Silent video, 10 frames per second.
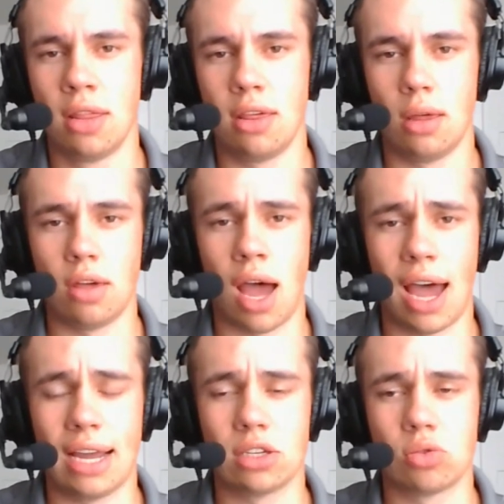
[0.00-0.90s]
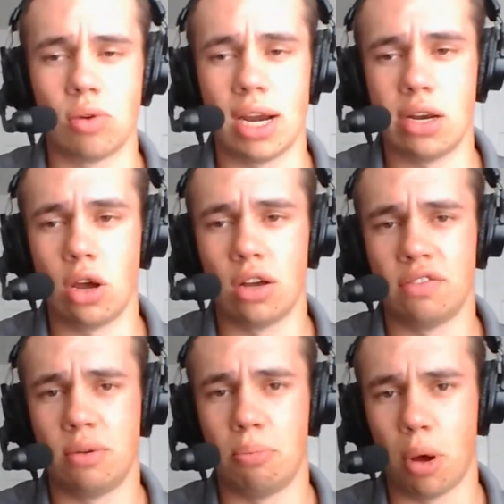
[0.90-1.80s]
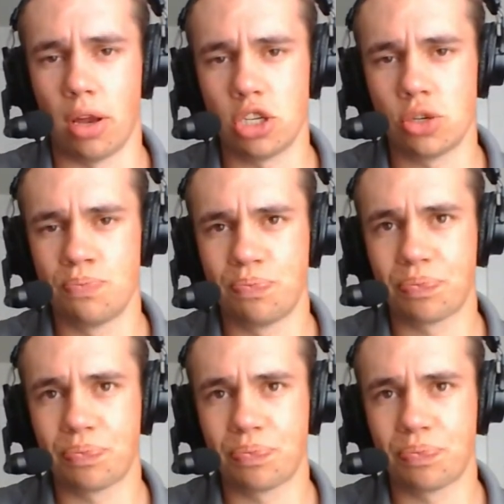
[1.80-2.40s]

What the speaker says: the highest rated of the bunch,